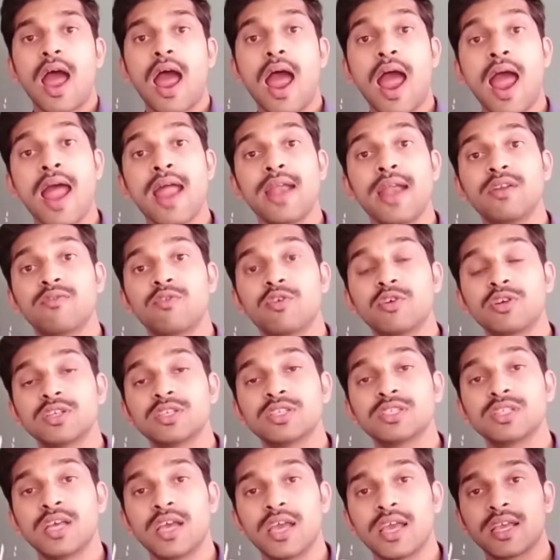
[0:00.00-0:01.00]
And what
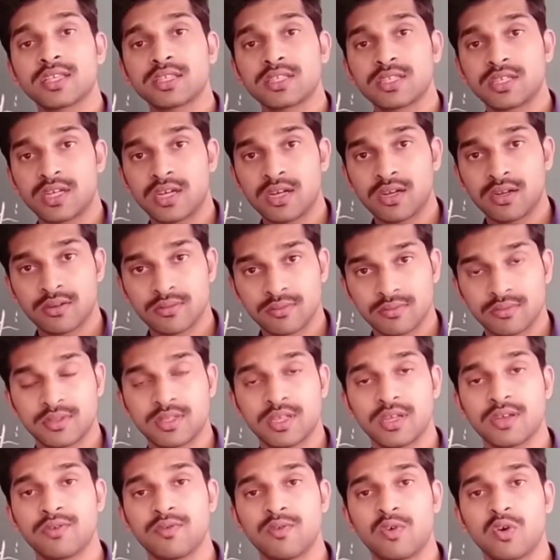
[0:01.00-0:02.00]
is the extra
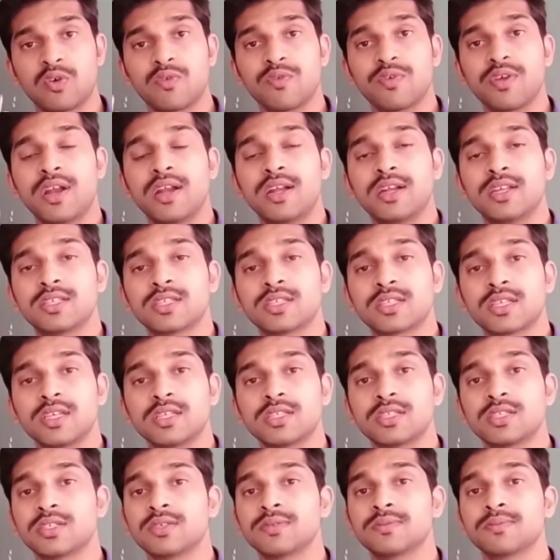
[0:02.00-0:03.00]
thing what we had
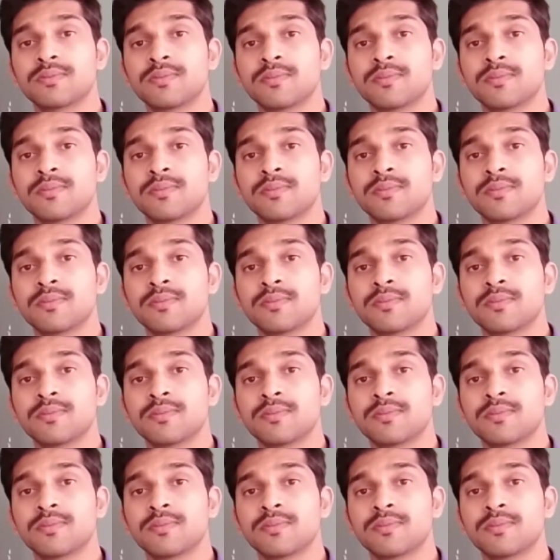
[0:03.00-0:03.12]
discussed?